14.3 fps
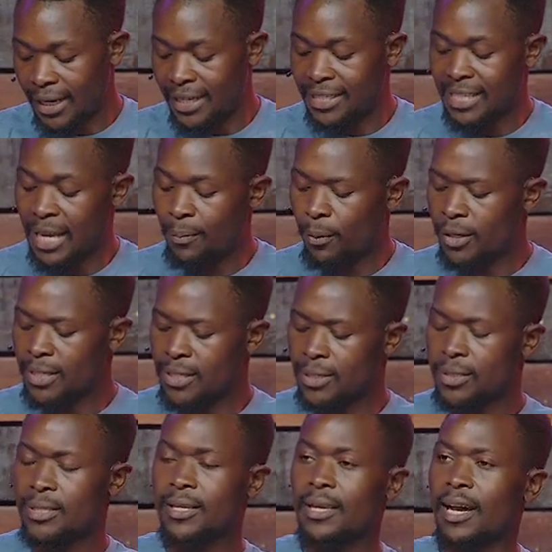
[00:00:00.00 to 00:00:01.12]
a disciple
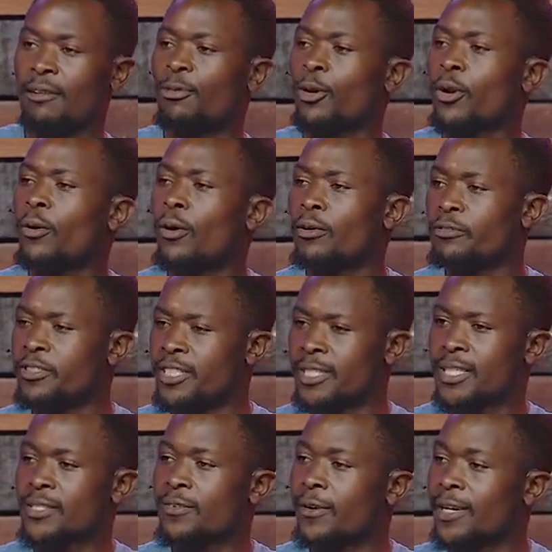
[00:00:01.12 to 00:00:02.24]
is a follower of
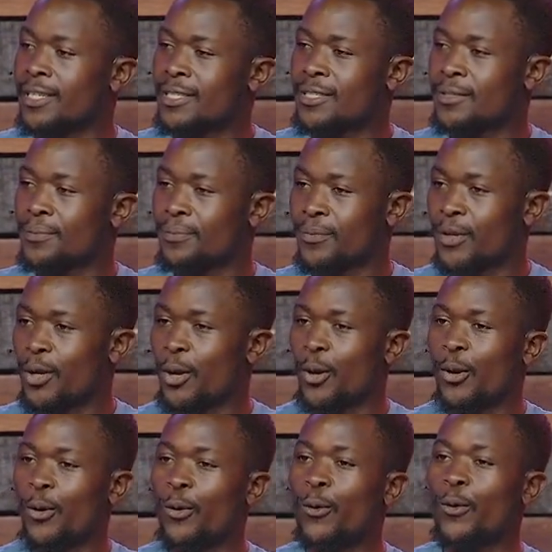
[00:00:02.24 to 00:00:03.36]
Jesus Christ
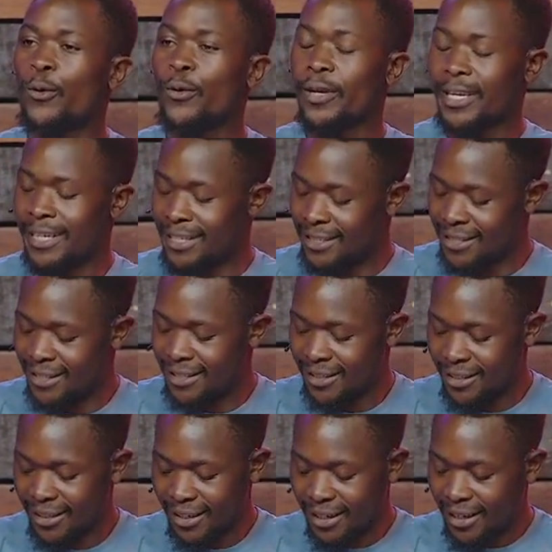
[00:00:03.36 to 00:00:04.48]
who
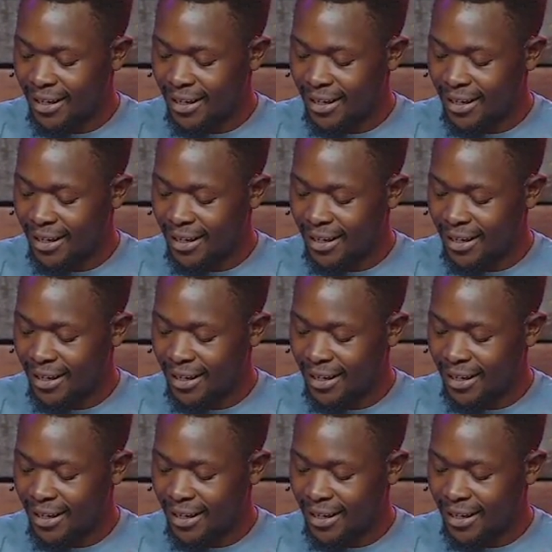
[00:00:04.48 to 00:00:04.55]
is